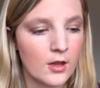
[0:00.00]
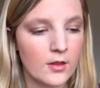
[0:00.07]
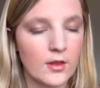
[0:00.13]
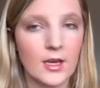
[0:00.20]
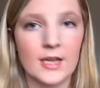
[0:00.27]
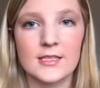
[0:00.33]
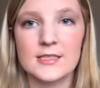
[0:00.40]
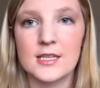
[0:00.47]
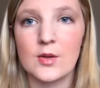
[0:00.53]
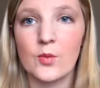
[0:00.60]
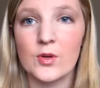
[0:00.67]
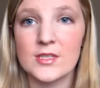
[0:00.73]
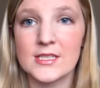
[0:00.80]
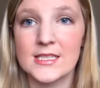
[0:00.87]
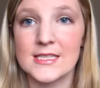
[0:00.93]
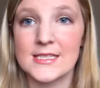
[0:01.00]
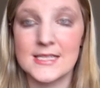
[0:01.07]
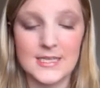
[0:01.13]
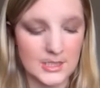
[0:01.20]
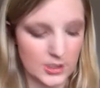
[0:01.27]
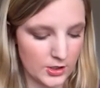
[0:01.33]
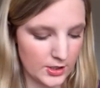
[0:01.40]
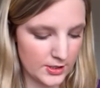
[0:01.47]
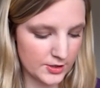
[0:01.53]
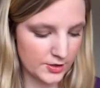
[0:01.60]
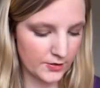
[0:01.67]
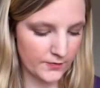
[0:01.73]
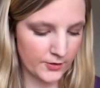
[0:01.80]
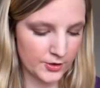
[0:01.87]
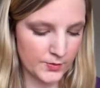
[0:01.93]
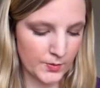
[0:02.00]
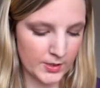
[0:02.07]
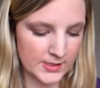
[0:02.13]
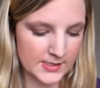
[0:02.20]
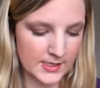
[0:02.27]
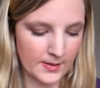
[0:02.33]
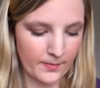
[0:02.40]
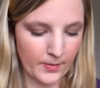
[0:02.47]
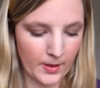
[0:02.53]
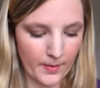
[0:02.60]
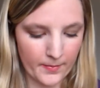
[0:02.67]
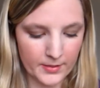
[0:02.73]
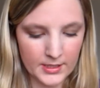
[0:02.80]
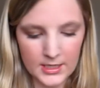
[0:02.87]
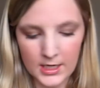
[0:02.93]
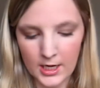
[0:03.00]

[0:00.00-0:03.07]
the next thing was concealer, and so the first one is the Complete